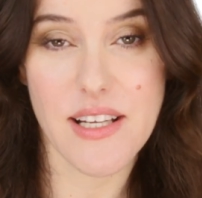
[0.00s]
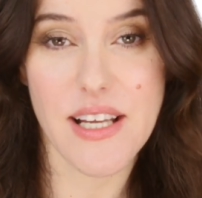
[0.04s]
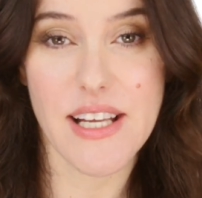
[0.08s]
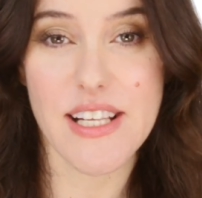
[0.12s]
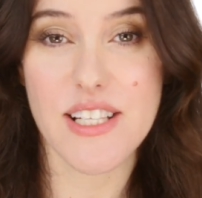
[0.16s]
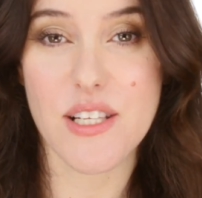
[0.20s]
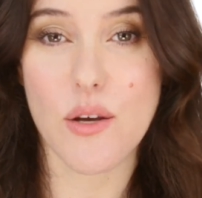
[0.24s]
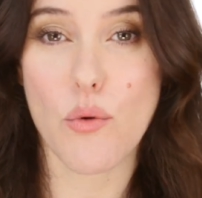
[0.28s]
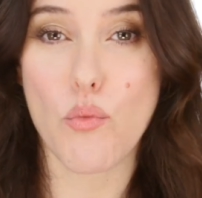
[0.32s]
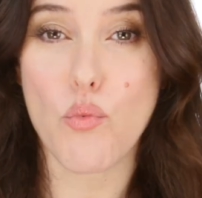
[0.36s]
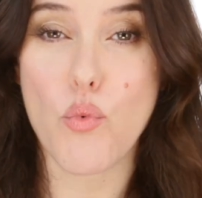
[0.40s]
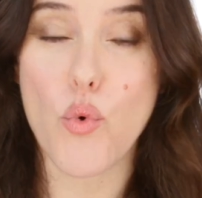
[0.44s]

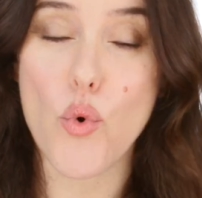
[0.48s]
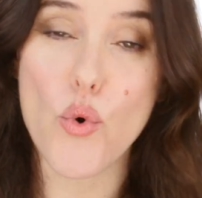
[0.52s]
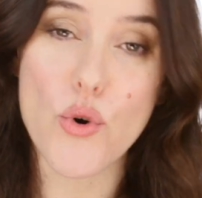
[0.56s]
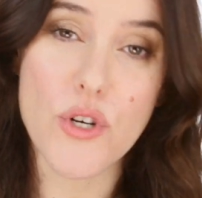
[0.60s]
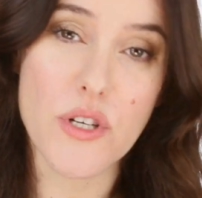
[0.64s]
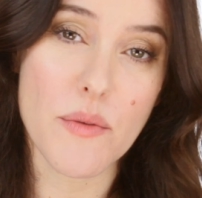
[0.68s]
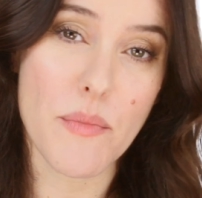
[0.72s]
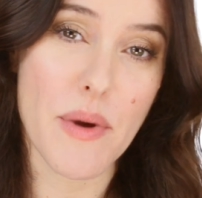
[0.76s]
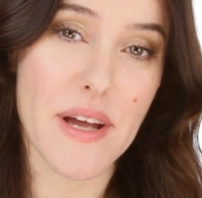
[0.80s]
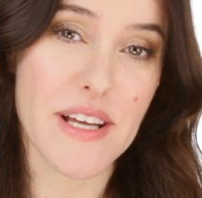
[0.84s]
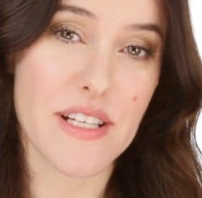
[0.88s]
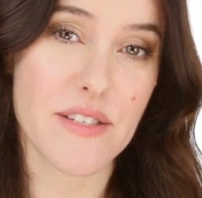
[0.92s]
It's a
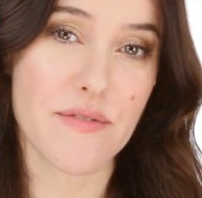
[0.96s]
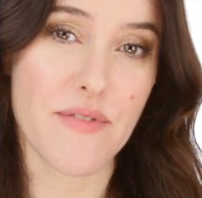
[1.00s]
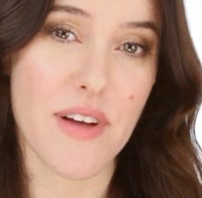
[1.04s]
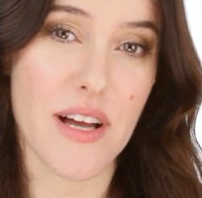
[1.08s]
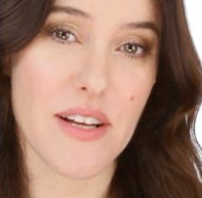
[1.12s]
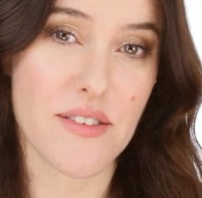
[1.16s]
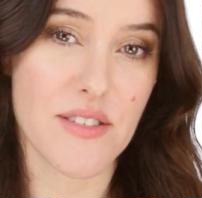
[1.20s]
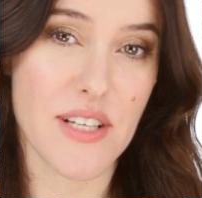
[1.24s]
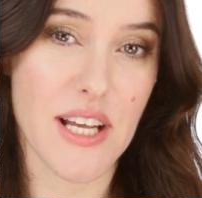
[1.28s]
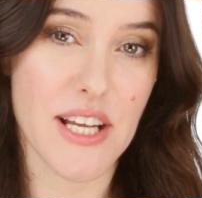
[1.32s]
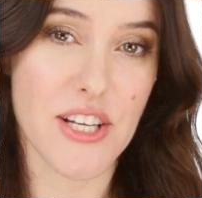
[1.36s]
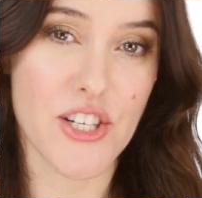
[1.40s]
water-based
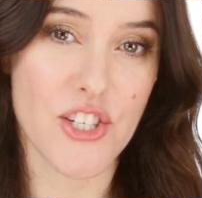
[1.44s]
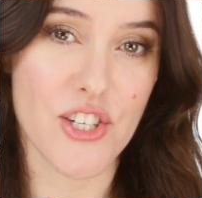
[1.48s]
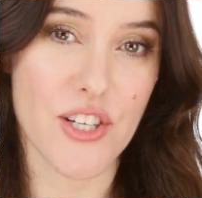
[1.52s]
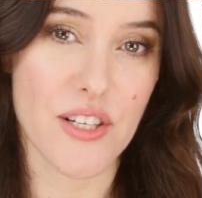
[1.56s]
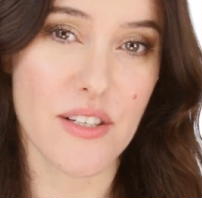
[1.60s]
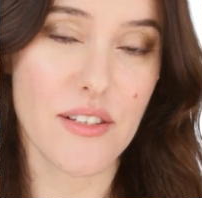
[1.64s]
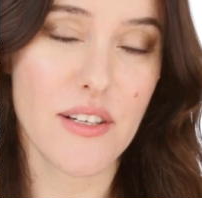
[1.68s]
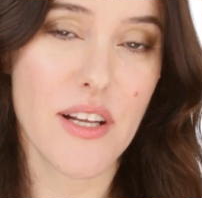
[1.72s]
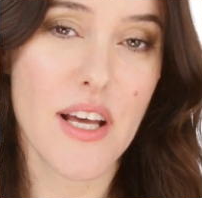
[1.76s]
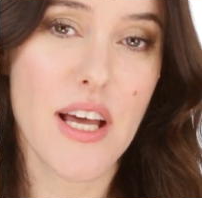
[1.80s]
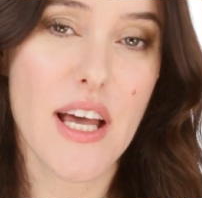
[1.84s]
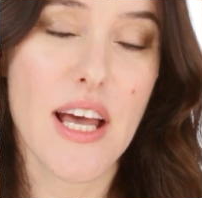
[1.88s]

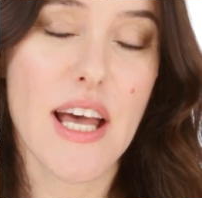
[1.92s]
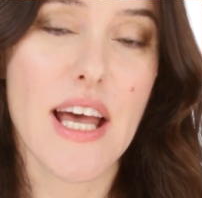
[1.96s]
foundation.